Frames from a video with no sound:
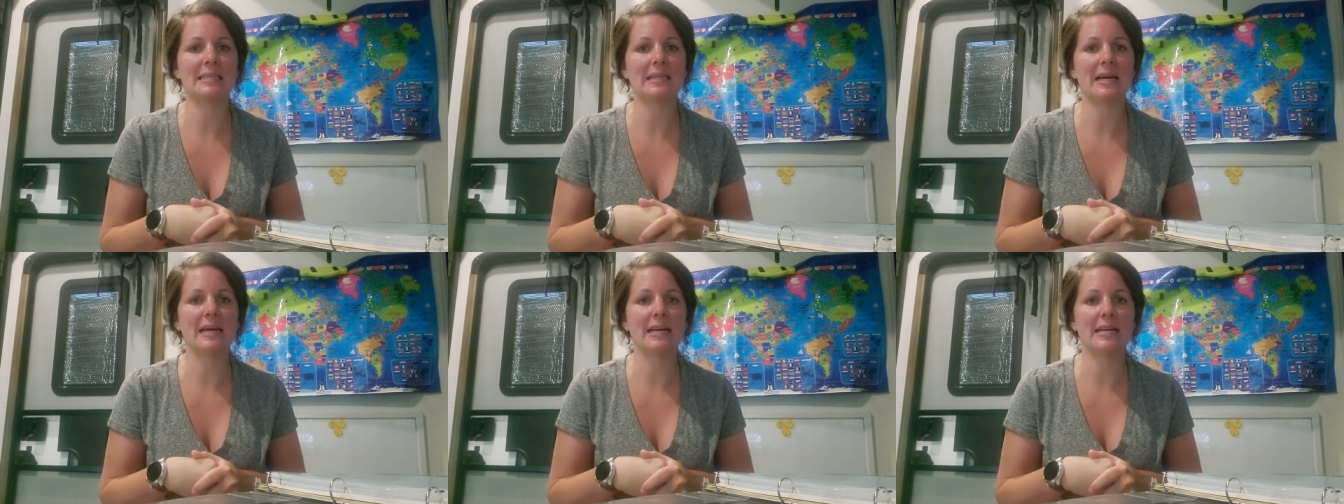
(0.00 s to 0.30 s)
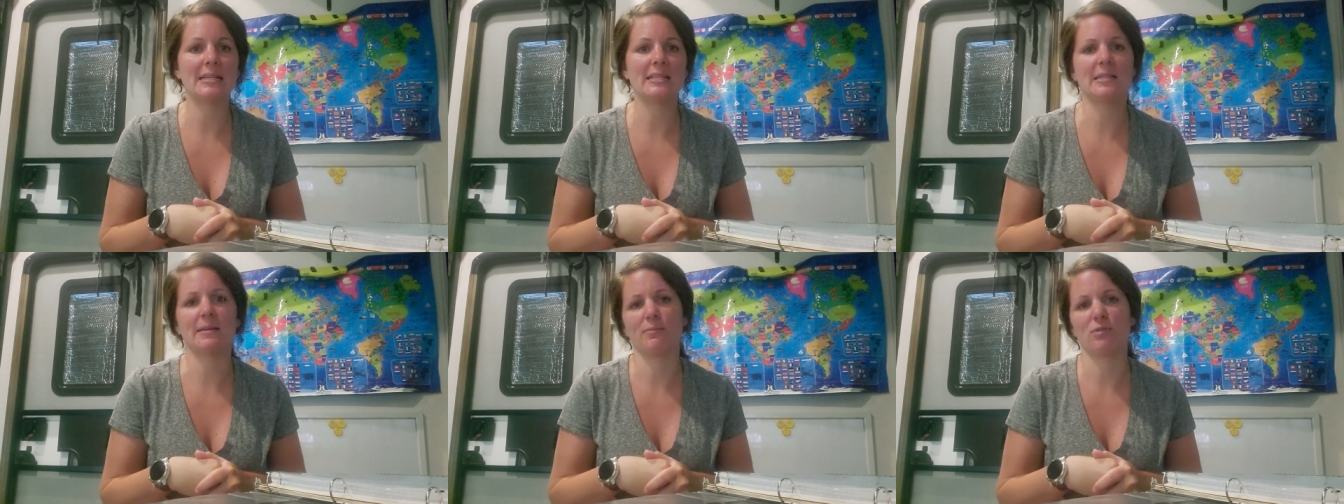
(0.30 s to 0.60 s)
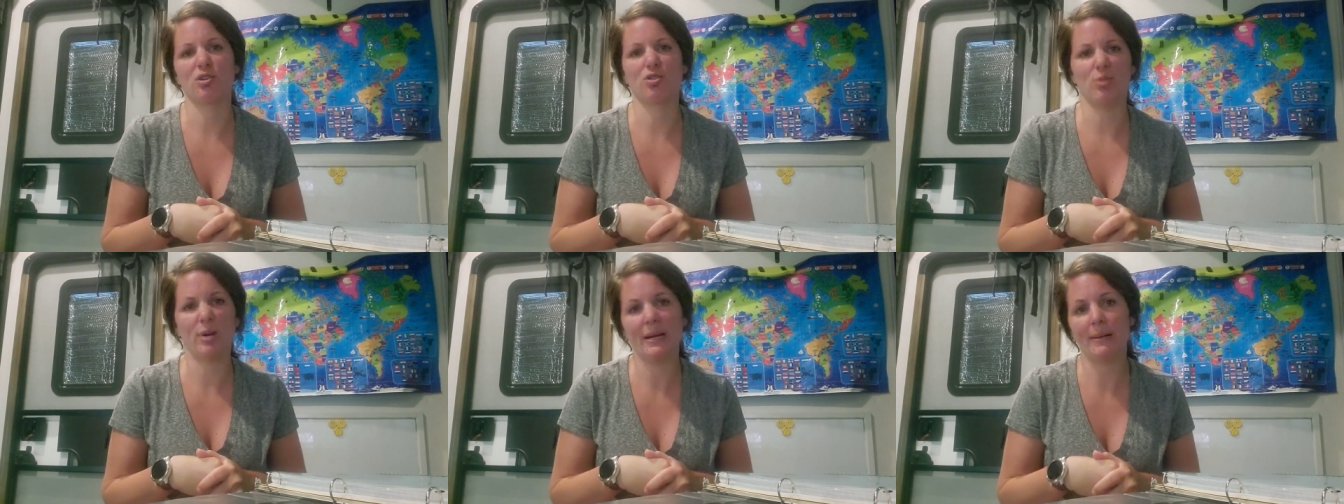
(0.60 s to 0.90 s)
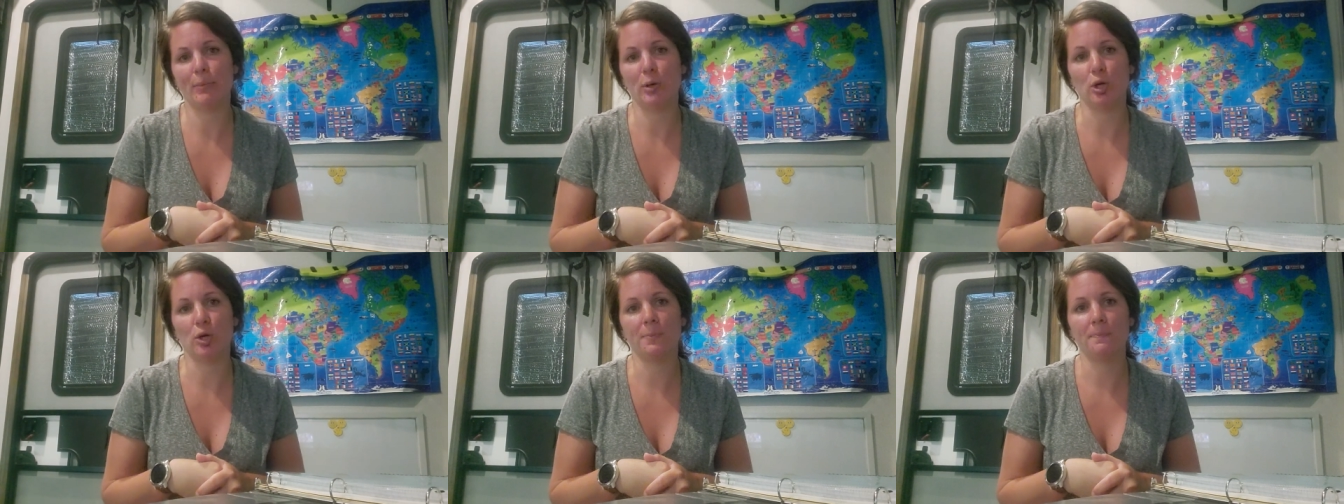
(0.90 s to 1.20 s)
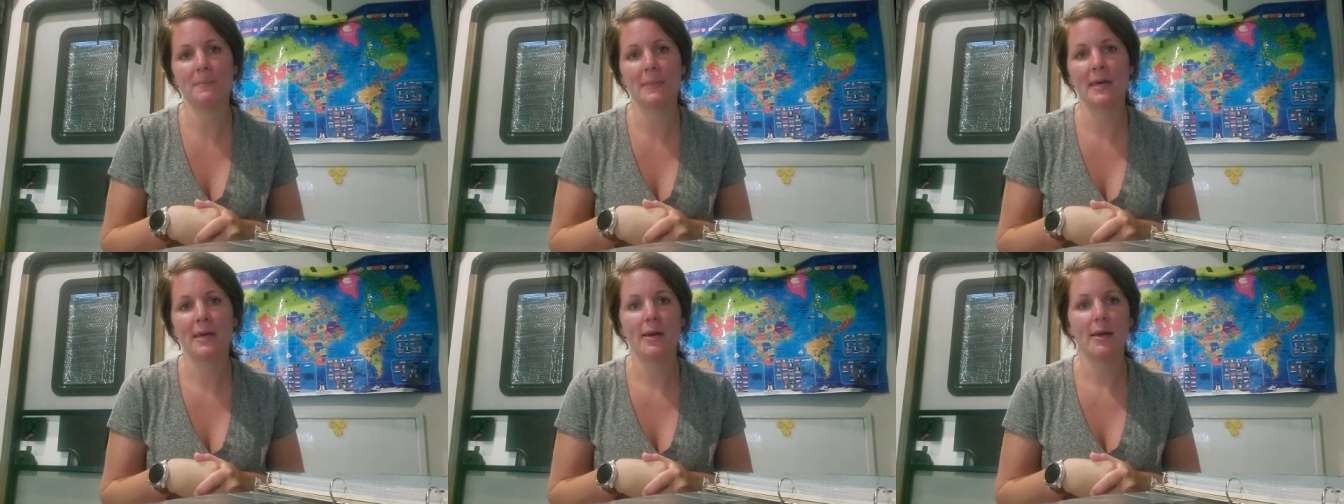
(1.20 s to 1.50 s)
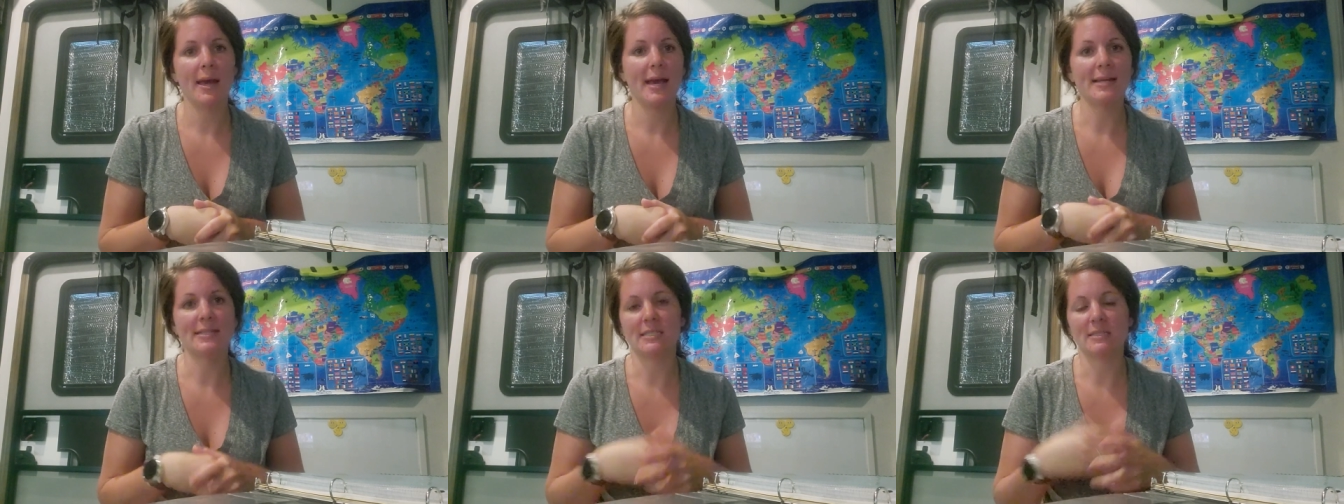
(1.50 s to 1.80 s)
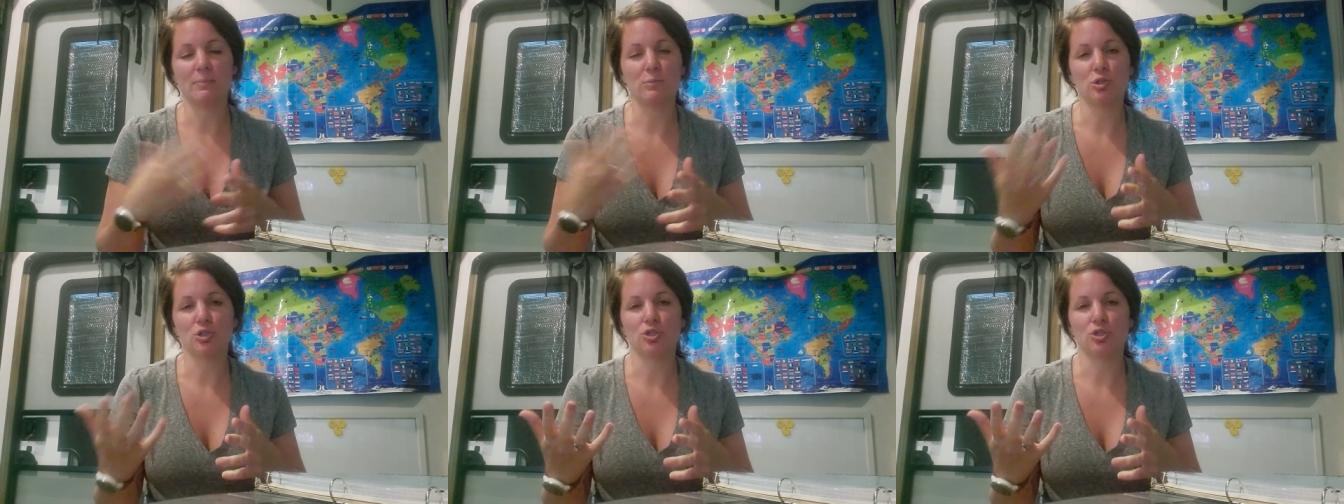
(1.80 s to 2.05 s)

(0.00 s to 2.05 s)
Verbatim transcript: like some grammar and some